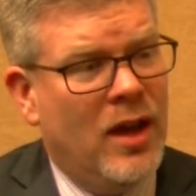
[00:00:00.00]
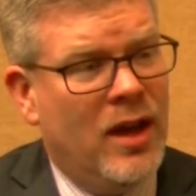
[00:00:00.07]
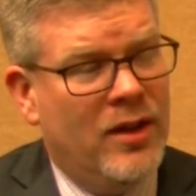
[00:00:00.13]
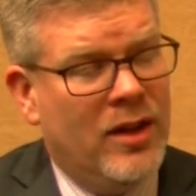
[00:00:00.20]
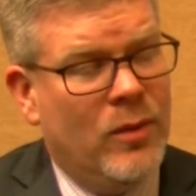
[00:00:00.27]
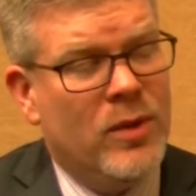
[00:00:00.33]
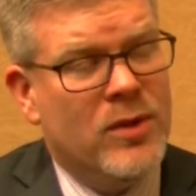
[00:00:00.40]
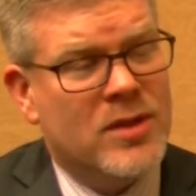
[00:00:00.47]
And
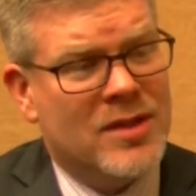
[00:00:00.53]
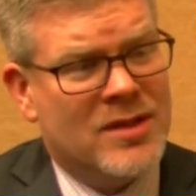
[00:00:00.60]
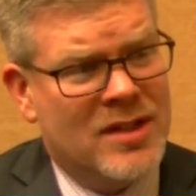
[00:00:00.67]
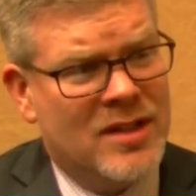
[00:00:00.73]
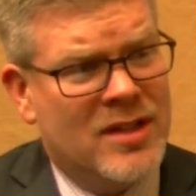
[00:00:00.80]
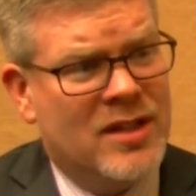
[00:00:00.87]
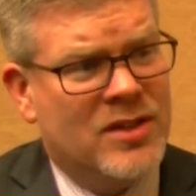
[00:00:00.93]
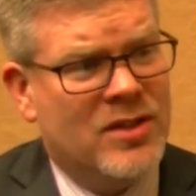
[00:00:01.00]
then we used a
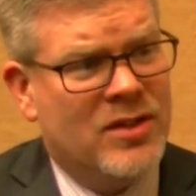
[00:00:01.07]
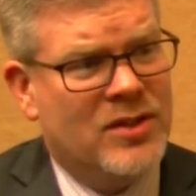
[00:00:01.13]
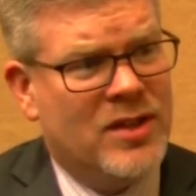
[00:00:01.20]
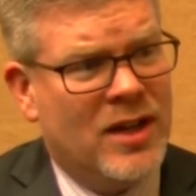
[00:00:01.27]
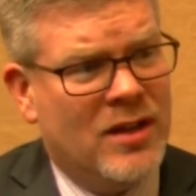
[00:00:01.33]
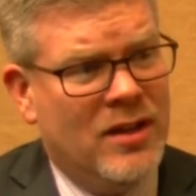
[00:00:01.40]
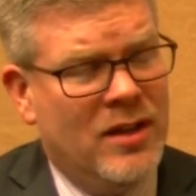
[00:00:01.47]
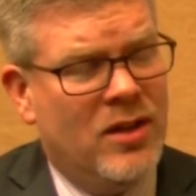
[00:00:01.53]
statistical
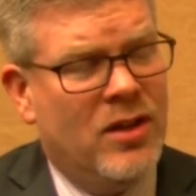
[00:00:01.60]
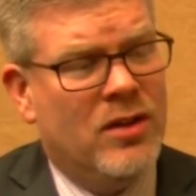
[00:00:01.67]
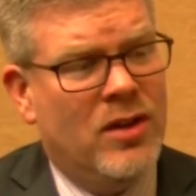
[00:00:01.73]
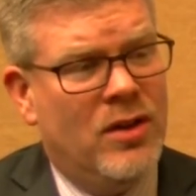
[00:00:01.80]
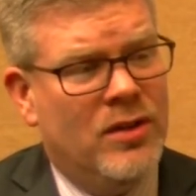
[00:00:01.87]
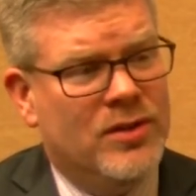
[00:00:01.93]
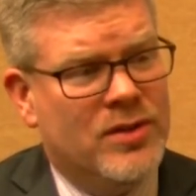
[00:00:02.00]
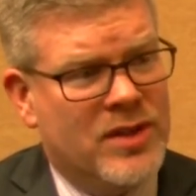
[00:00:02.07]
technique
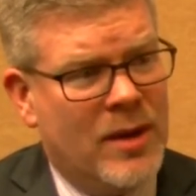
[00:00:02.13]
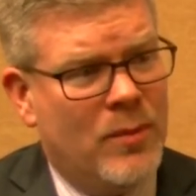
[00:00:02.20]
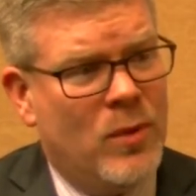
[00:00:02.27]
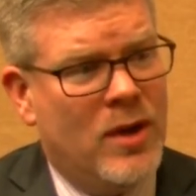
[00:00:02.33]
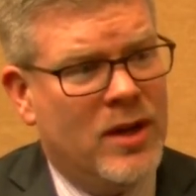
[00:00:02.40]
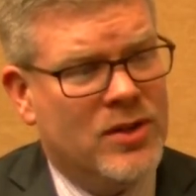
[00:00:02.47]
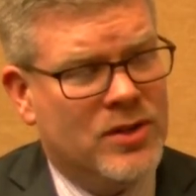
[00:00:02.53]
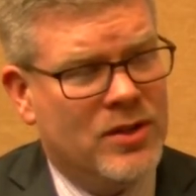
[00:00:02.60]
called
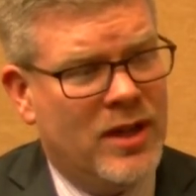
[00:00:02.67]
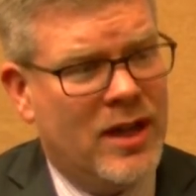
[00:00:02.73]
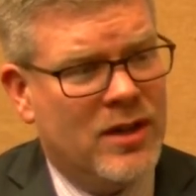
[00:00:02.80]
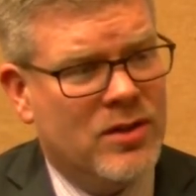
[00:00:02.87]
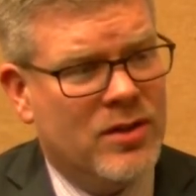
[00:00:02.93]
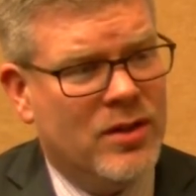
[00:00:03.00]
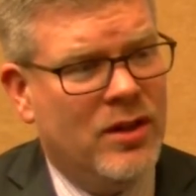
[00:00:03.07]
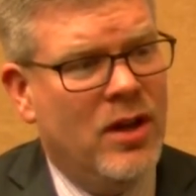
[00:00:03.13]
stepwise
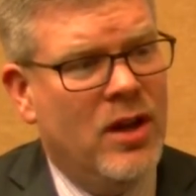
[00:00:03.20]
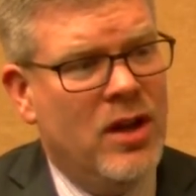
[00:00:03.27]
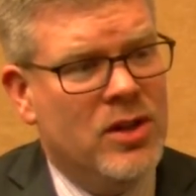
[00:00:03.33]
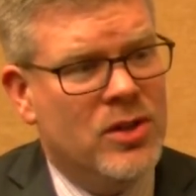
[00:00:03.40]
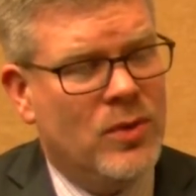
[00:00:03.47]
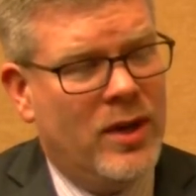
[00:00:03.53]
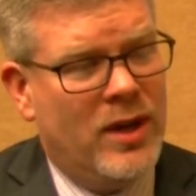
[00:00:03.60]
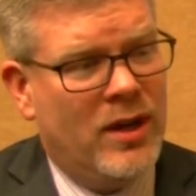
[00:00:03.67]
selection
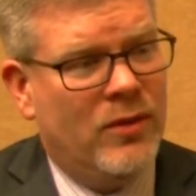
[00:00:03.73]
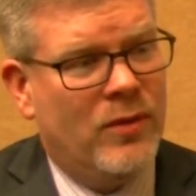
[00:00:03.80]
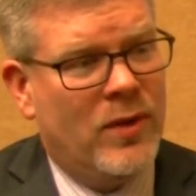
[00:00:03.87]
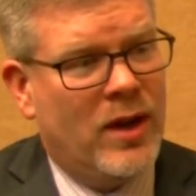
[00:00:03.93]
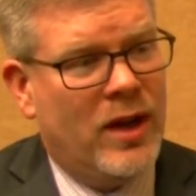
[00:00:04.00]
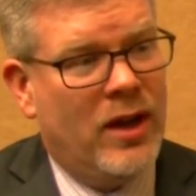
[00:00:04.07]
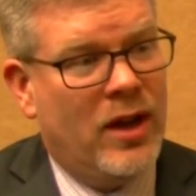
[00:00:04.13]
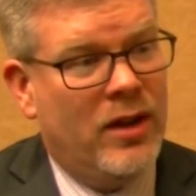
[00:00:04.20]
to
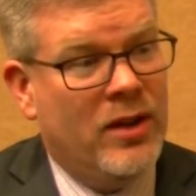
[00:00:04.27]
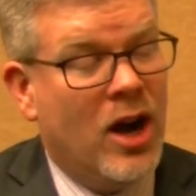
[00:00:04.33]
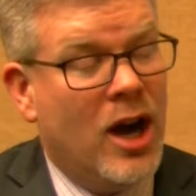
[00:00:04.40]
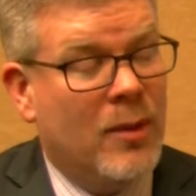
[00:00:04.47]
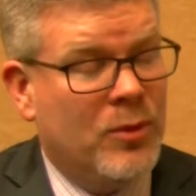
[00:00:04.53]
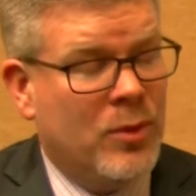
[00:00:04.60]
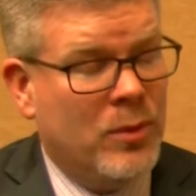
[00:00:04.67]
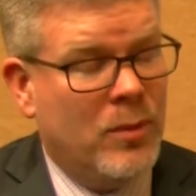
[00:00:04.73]
identify an
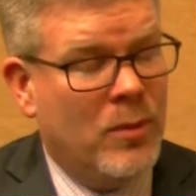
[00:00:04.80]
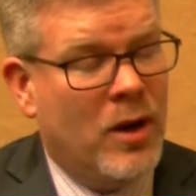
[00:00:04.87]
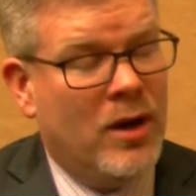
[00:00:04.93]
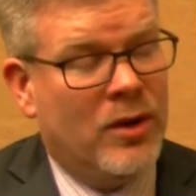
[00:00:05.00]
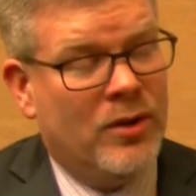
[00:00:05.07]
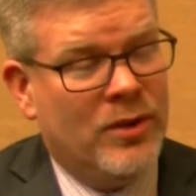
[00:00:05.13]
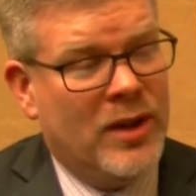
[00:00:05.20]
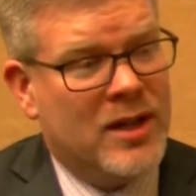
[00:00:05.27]
optimal
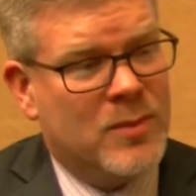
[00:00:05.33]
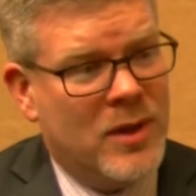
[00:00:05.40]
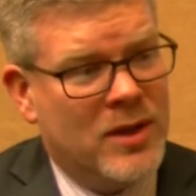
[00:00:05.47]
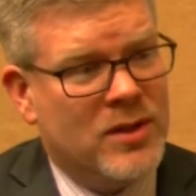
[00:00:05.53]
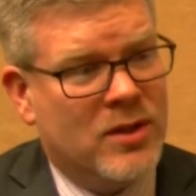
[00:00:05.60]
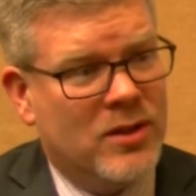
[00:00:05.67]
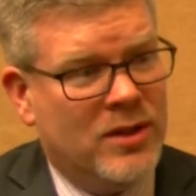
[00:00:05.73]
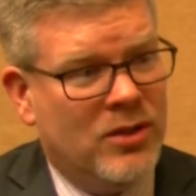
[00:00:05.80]
model. And that's
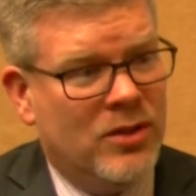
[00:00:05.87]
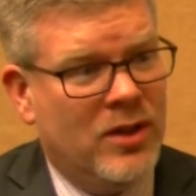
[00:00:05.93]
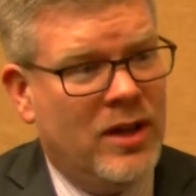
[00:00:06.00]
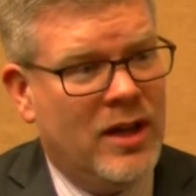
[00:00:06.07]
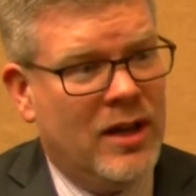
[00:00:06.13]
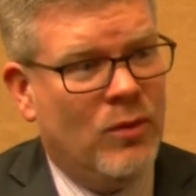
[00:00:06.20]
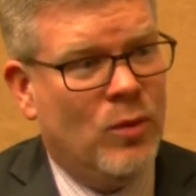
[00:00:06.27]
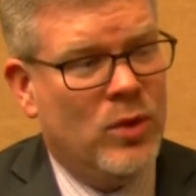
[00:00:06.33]
basically
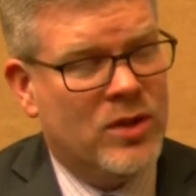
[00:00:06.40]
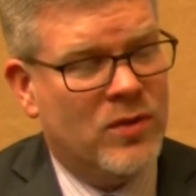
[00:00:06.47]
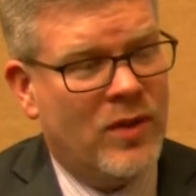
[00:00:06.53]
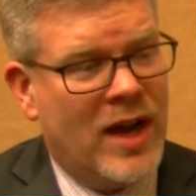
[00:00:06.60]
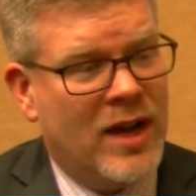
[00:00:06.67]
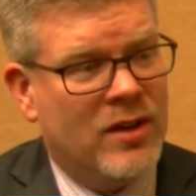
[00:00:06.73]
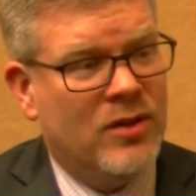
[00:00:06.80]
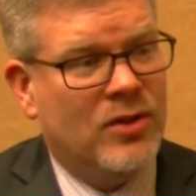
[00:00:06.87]
looking at which
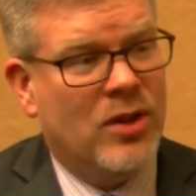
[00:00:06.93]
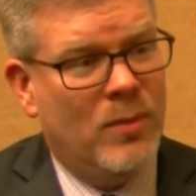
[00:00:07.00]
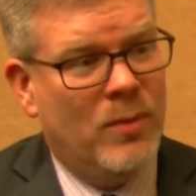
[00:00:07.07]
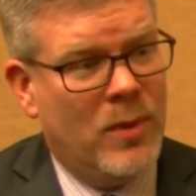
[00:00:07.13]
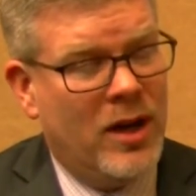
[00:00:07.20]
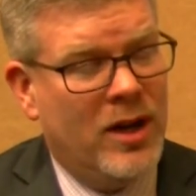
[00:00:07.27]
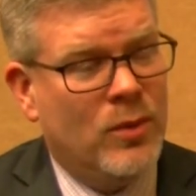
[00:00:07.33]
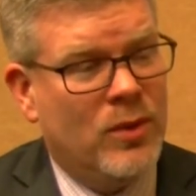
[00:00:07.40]
factors
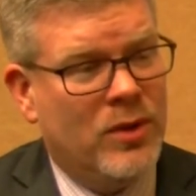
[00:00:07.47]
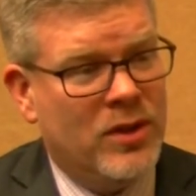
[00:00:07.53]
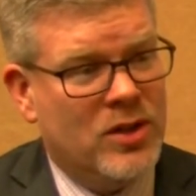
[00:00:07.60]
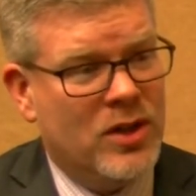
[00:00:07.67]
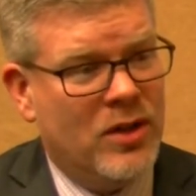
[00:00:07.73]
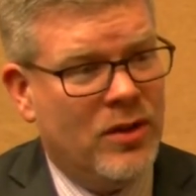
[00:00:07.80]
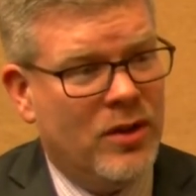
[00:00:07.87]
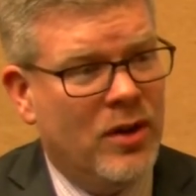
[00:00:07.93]
combined with each
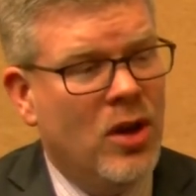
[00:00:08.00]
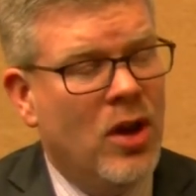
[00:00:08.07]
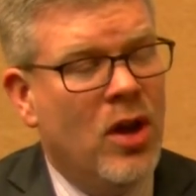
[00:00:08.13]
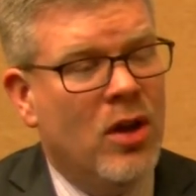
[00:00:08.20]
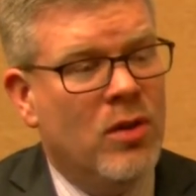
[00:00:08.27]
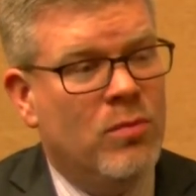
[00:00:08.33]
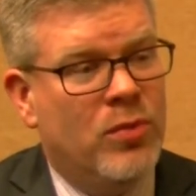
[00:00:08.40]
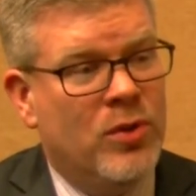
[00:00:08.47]
other
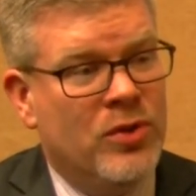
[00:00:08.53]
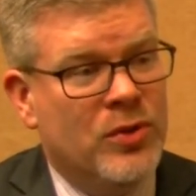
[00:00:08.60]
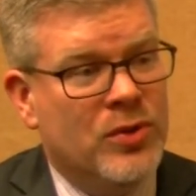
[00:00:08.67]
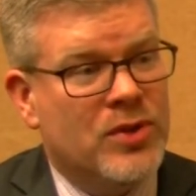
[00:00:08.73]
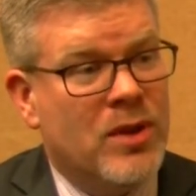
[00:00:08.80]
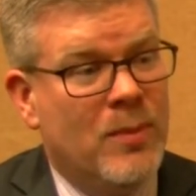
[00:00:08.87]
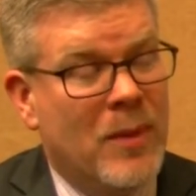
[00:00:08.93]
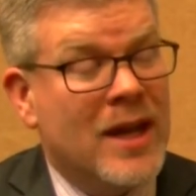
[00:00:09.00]

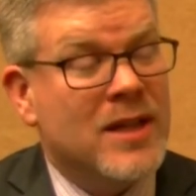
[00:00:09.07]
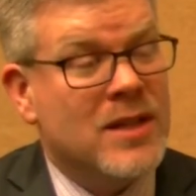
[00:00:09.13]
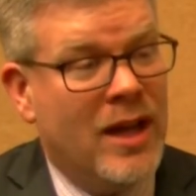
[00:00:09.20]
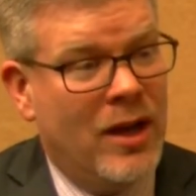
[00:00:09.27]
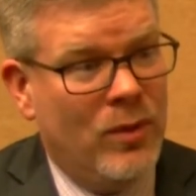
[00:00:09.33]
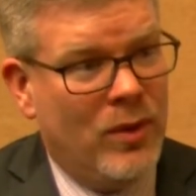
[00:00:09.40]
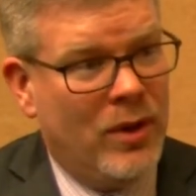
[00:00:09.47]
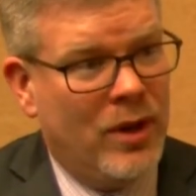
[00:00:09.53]
produce the best
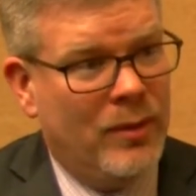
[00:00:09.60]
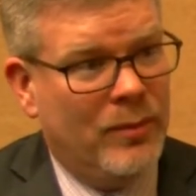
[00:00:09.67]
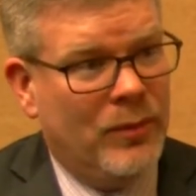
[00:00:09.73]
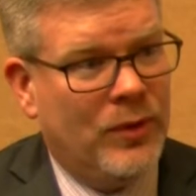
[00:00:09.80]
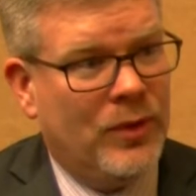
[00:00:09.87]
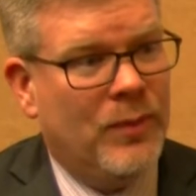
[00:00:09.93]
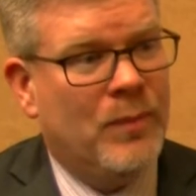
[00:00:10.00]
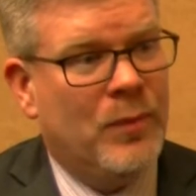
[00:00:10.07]

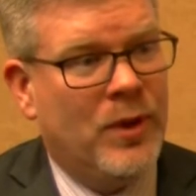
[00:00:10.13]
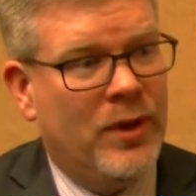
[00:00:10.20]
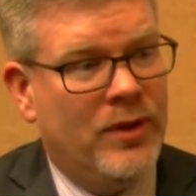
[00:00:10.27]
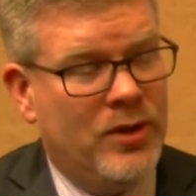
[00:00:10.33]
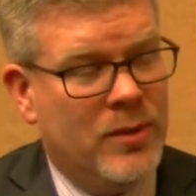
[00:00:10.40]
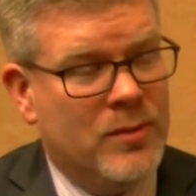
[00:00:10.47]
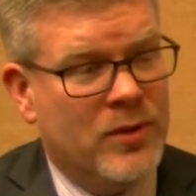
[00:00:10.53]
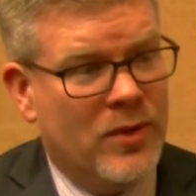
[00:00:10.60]
outcomes in
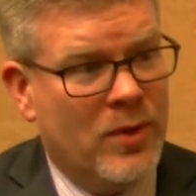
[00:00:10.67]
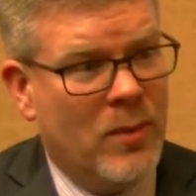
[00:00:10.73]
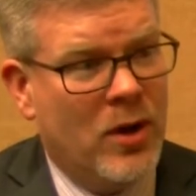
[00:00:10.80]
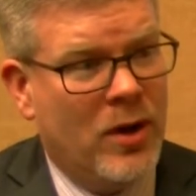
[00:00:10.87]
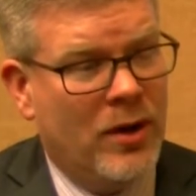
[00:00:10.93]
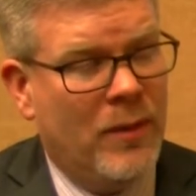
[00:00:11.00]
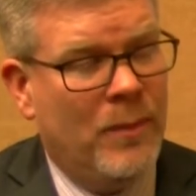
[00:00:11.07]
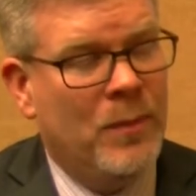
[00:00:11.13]
terms of the
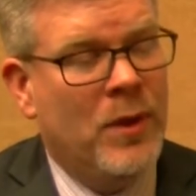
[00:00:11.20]
model.